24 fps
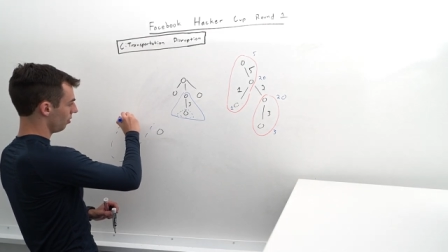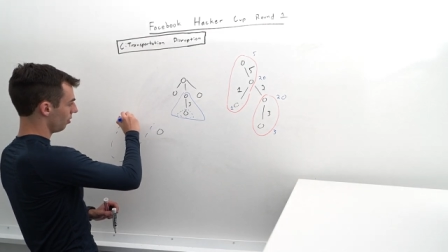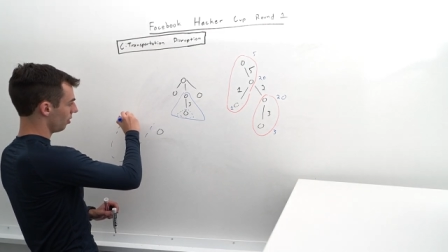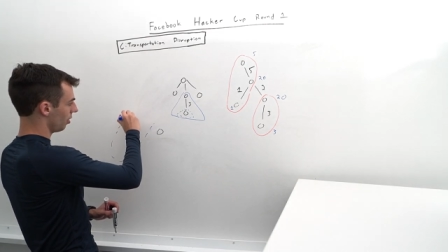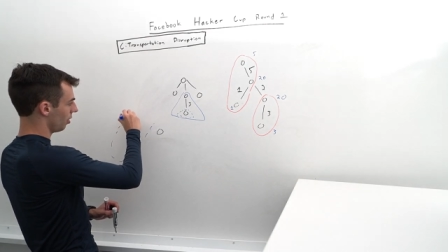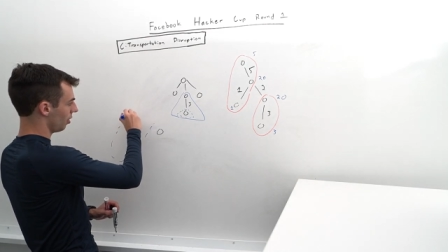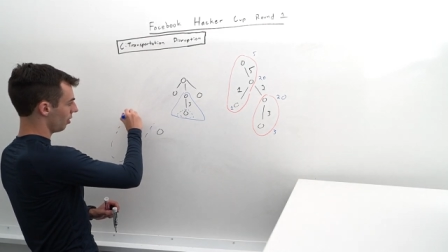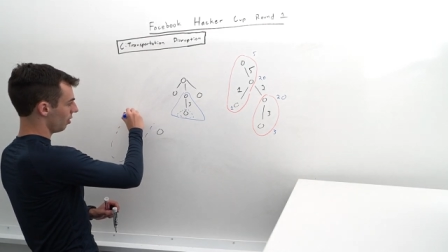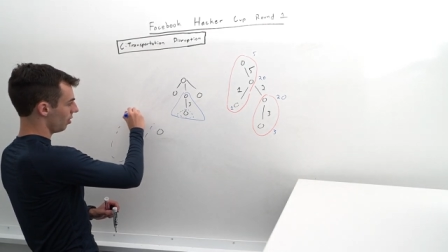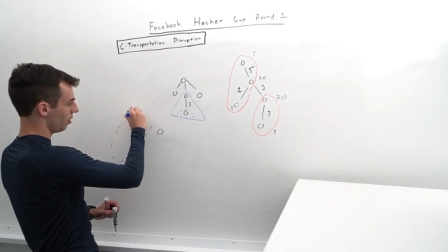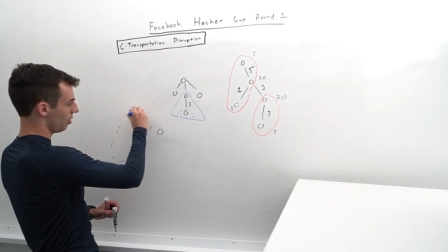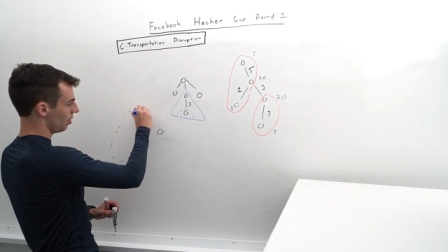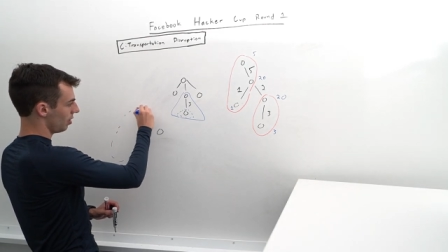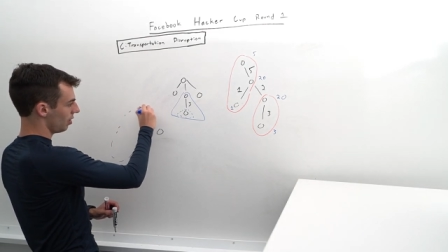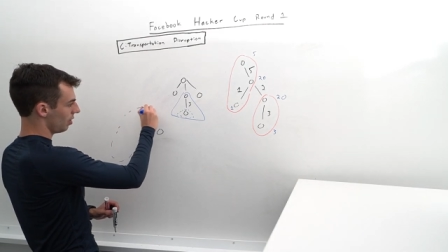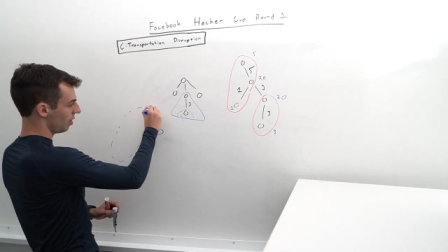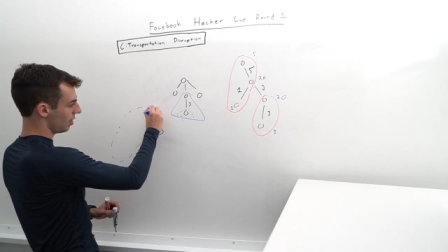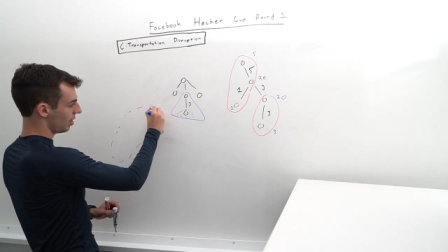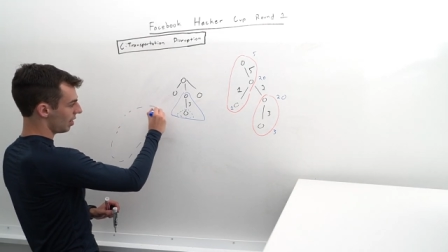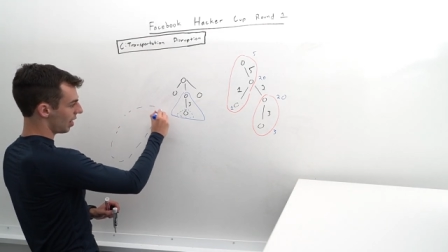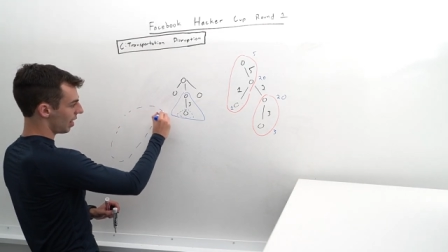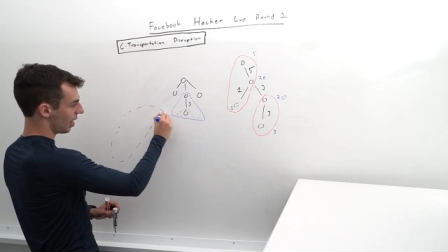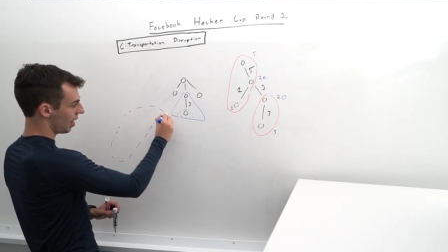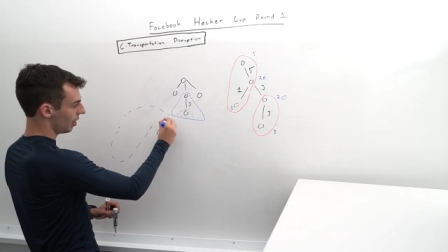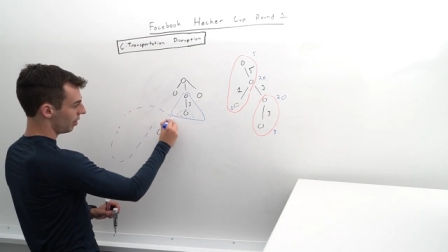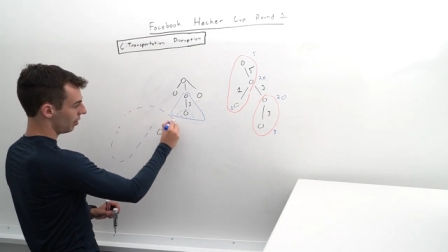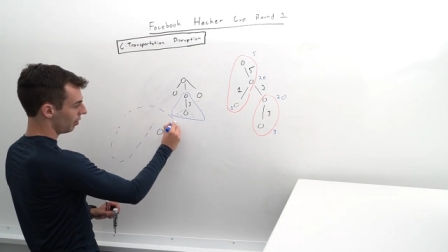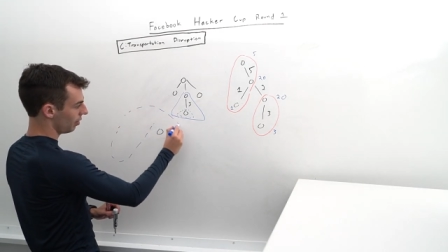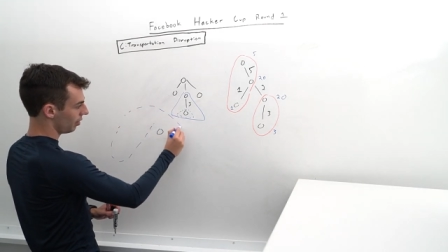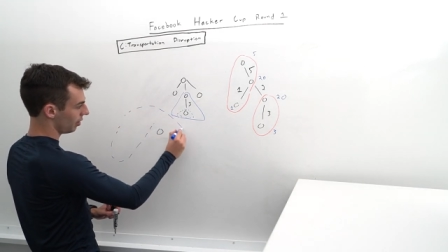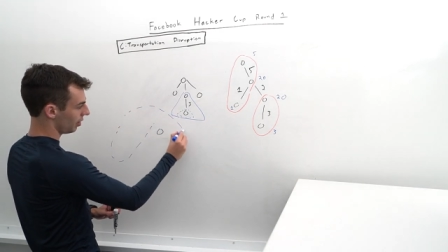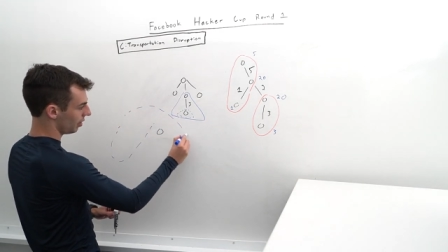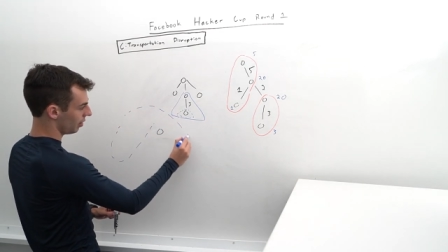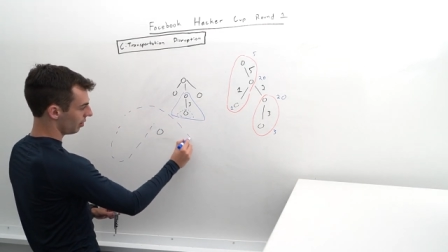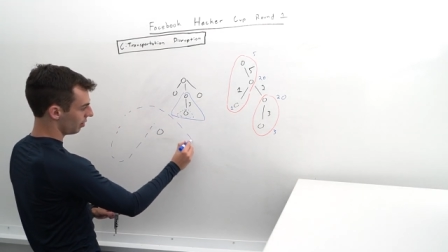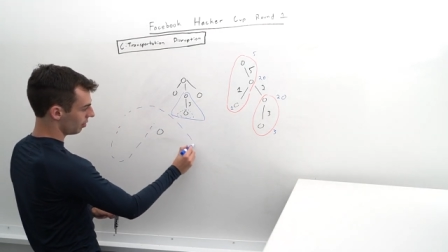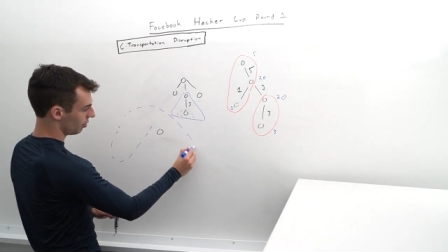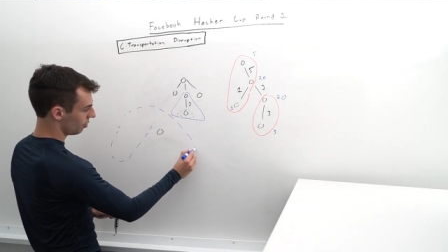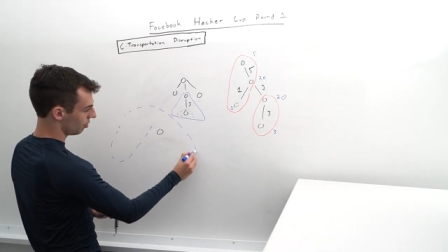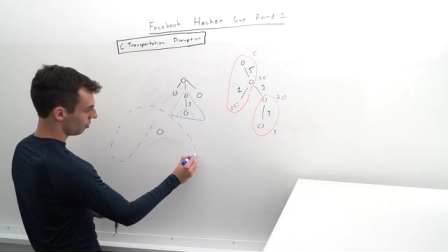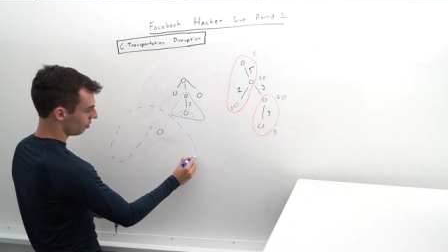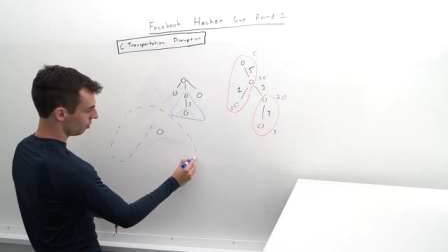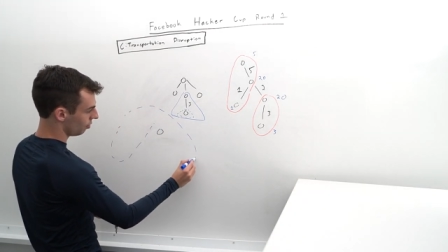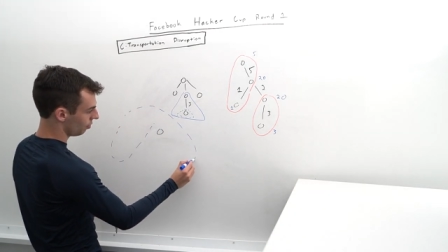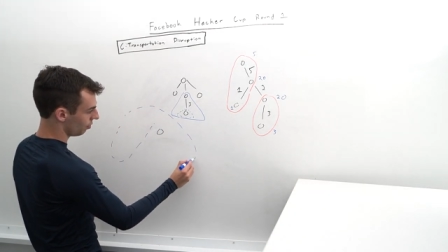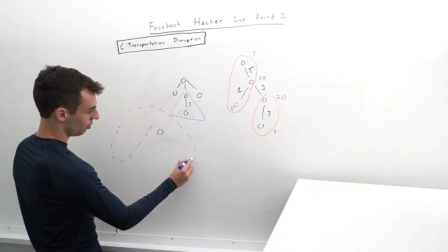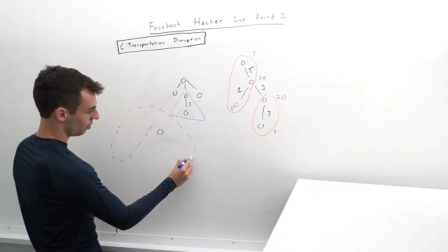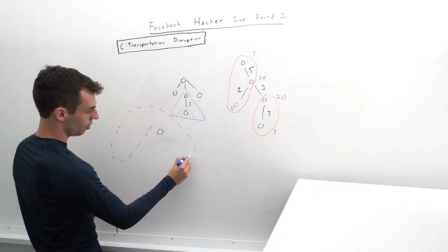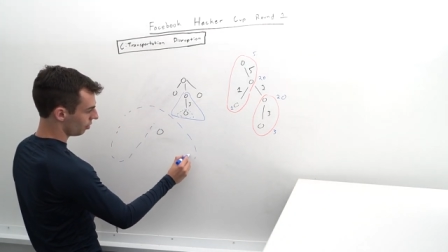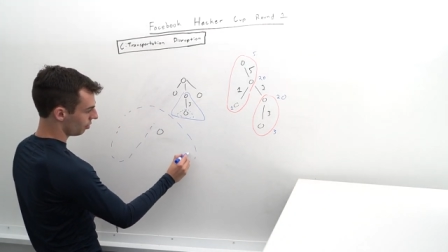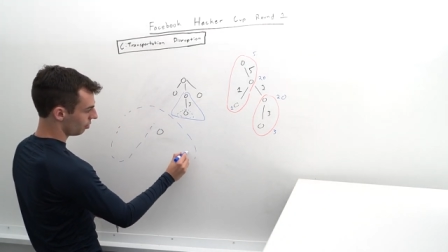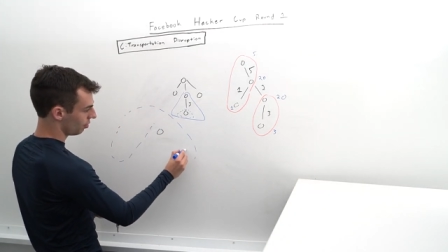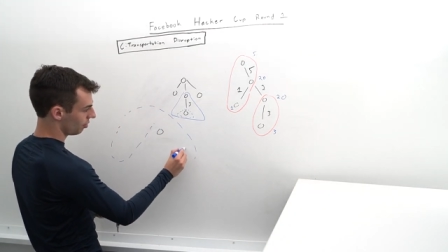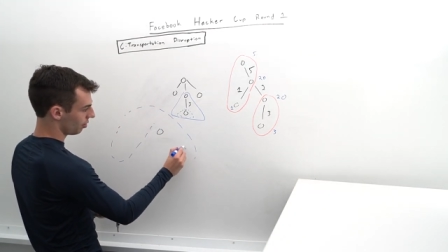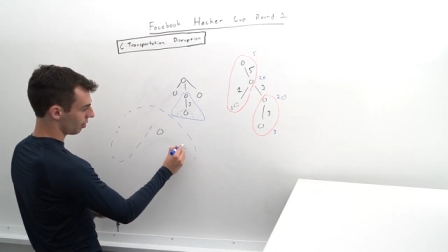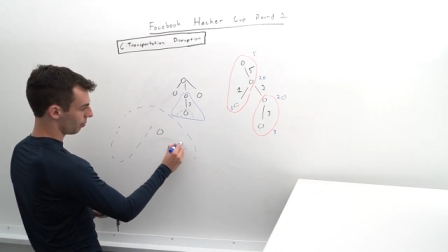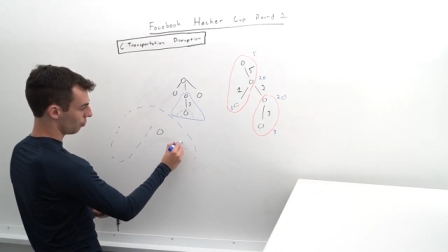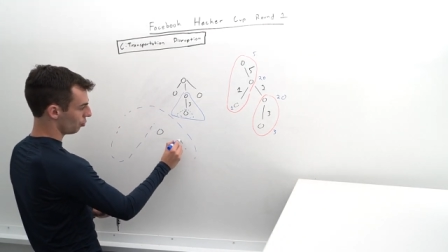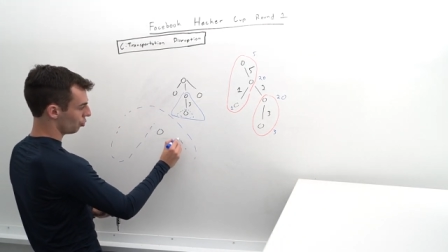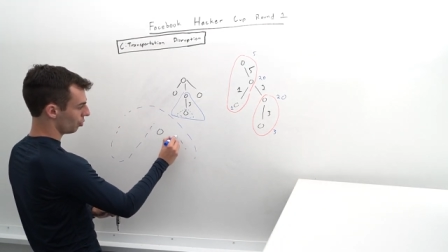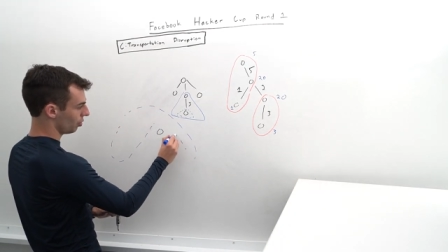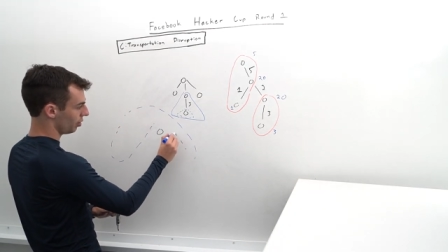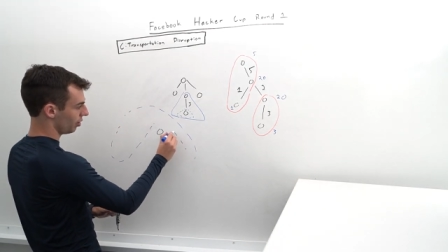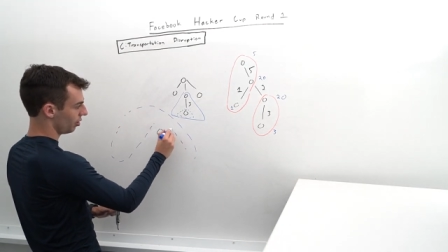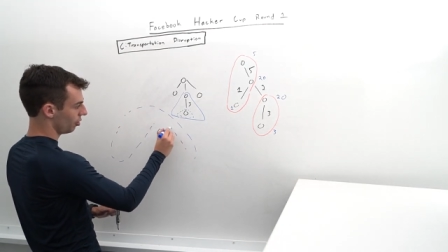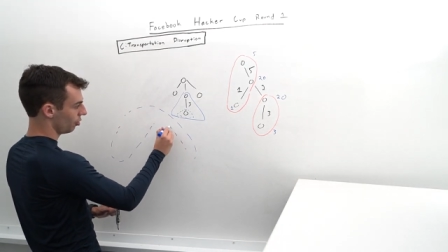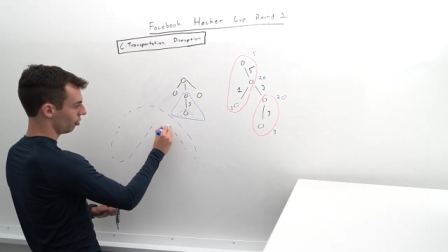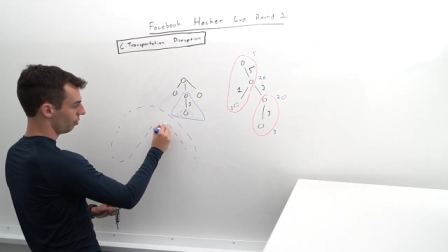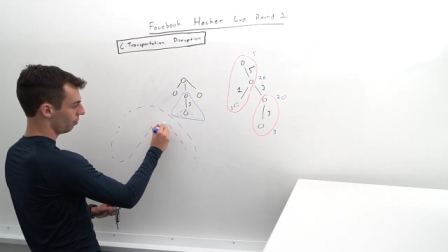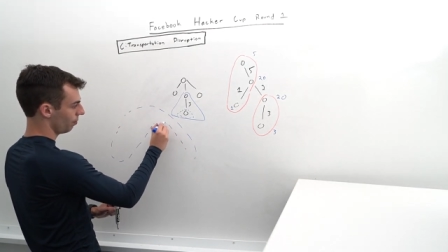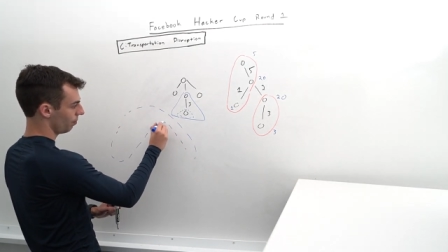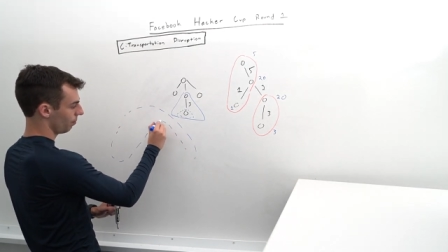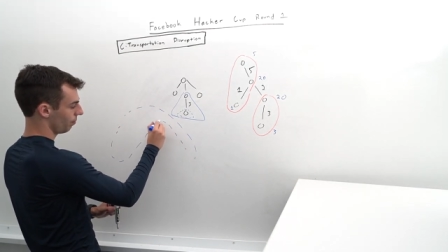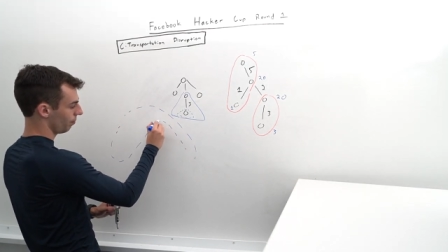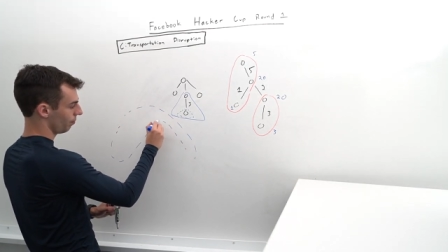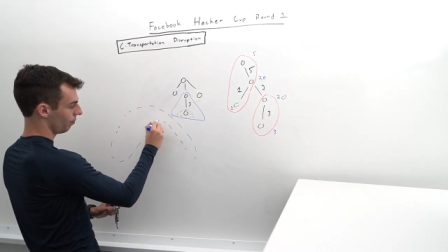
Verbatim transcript: uh, not in this, this subtree here,